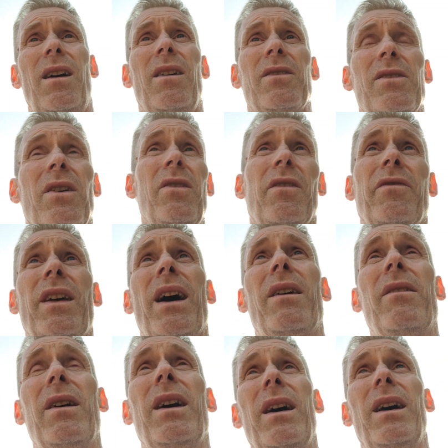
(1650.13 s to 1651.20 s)
I'll sign off
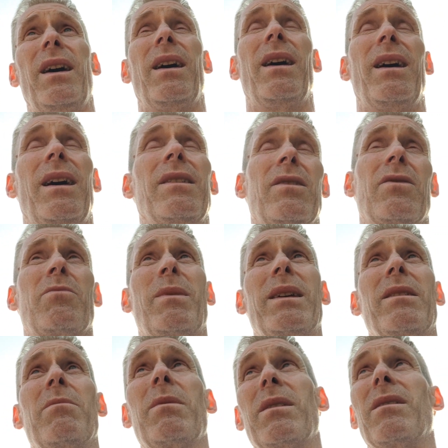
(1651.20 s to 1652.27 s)
now. It just
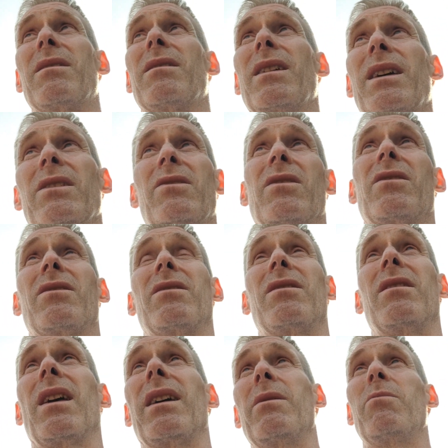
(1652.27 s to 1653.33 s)
makes me to say,
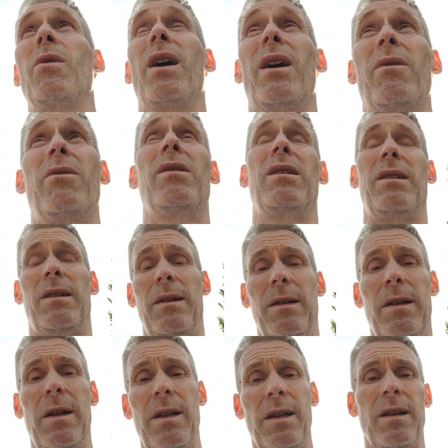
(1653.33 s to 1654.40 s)
stay well,
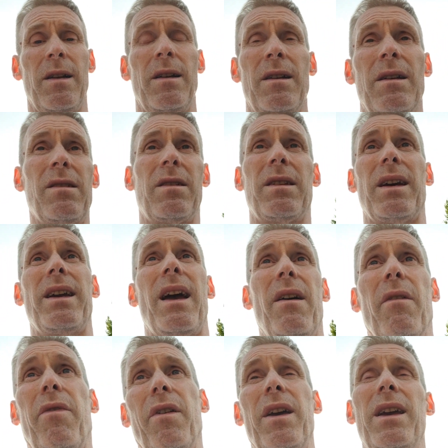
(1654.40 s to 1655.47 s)
stay
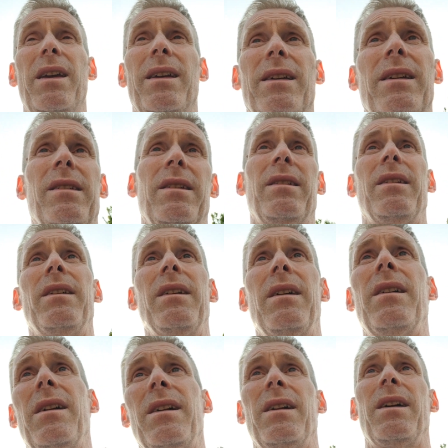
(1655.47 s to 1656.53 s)
healthy,
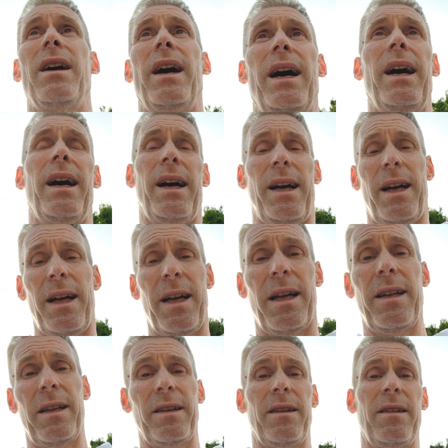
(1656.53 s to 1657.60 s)

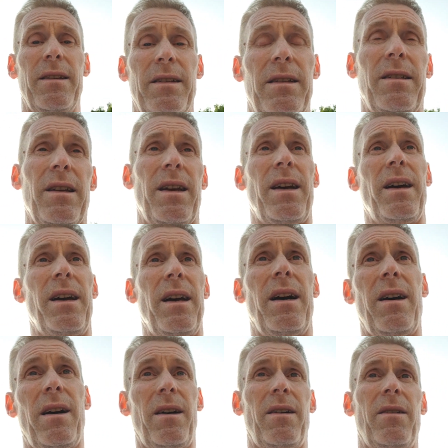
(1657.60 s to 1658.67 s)
and
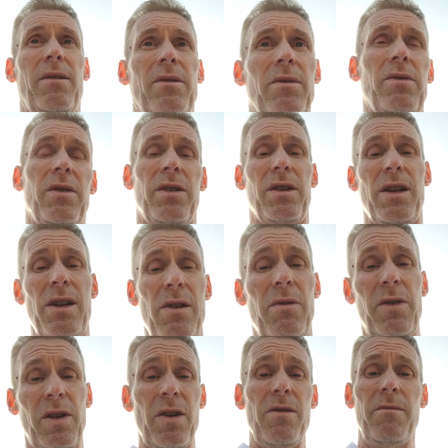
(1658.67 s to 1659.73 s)
I'll see you
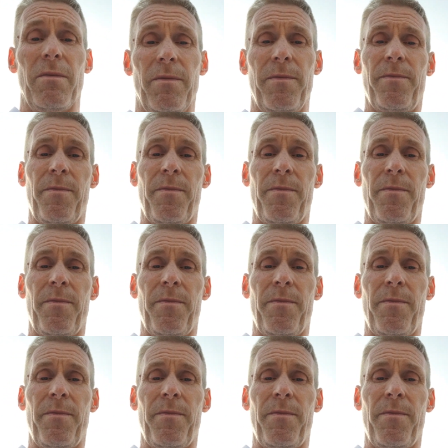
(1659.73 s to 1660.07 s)
soon.